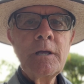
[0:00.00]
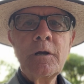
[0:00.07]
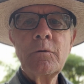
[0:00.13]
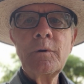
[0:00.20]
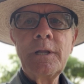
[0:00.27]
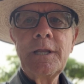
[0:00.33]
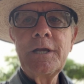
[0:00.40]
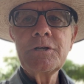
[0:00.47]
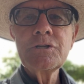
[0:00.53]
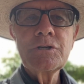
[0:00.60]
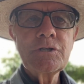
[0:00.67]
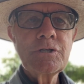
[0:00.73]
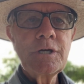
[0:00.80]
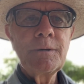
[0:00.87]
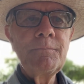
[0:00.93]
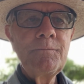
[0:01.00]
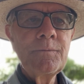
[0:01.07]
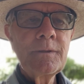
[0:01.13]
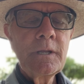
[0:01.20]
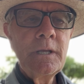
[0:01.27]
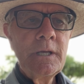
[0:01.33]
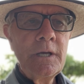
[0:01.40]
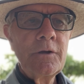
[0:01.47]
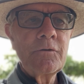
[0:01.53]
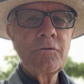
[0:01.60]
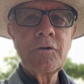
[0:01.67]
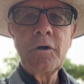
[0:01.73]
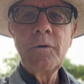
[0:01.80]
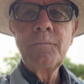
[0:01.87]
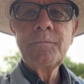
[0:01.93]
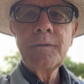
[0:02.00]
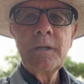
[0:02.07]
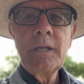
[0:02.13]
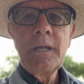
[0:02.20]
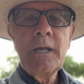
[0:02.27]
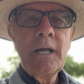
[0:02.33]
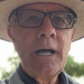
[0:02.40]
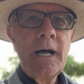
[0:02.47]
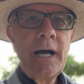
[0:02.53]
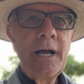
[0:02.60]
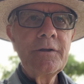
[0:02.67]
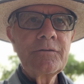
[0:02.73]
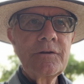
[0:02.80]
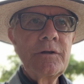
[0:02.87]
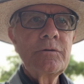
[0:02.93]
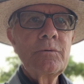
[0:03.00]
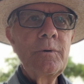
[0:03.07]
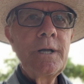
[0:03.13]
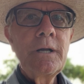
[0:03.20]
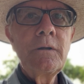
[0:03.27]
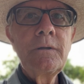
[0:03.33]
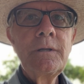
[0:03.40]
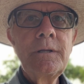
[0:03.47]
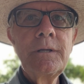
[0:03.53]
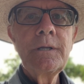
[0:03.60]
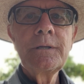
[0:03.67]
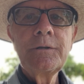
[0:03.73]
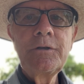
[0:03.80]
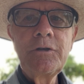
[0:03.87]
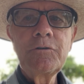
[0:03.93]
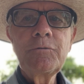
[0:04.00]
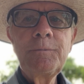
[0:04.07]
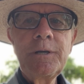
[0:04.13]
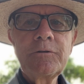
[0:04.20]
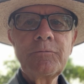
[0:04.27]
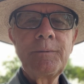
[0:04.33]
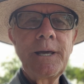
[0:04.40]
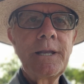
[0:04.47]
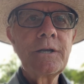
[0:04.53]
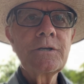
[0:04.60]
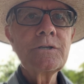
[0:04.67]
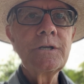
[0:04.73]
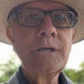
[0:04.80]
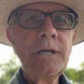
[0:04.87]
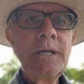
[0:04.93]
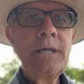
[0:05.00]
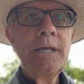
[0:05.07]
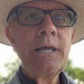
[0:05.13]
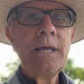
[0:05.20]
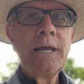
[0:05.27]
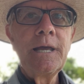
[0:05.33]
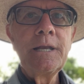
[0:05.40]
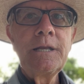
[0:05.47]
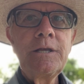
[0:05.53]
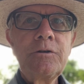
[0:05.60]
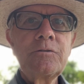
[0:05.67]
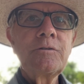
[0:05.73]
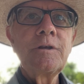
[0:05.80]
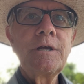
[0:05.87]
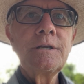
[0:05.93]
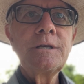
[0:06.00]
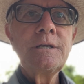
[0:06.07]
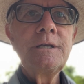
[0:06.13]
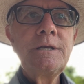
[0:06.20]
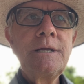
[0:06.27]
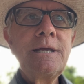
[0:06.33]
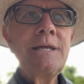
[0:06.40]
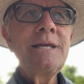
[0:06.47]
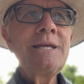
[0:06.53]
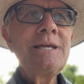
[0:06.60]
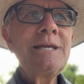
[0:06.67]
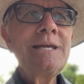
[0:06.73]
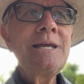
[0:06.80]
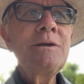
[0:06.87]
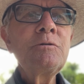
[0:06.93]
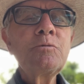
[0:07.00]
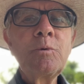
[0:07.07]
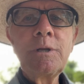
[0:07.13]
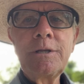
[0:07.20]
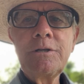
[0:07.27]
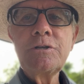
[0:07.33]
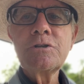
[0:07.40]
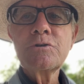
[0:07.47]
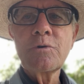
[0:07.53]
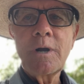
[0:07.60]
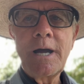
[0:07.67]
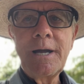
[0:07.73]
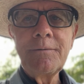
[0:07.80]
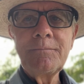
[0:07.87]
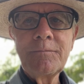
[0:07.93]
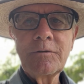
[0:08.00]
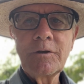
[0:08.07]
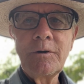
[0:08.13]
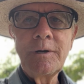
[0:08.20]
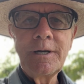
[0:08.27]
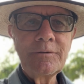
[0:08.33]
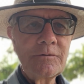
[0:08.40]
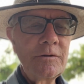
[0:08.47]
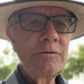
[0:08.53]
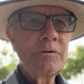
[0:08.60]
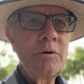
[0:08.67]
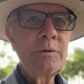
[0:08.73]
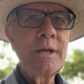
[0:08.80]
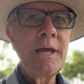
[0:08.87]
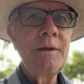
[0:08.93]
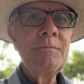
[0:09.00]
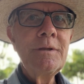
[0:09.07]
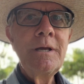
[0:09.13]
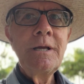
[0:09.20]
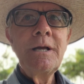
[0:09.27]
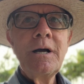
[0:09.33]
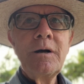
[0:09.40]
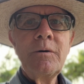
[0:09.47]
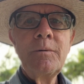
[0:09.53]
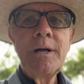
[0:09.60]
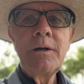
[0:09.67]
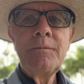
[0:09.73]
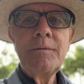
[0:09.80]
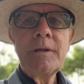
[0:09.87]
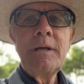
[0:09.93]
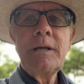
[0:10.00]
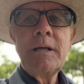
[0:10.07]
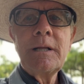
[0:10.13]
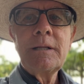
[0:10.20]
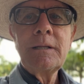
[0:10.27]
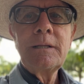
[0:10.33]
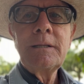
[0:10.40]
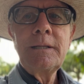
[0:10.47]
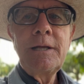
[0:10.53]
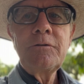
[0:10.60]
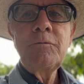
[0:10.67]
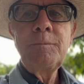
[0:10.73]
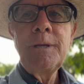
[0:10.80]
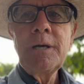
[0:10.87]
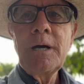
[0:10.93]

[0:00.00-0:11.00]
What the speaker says: relationship? So I says, well, do you speak Spanish? And he said he was willing to try. So I says, okay. Well, let's be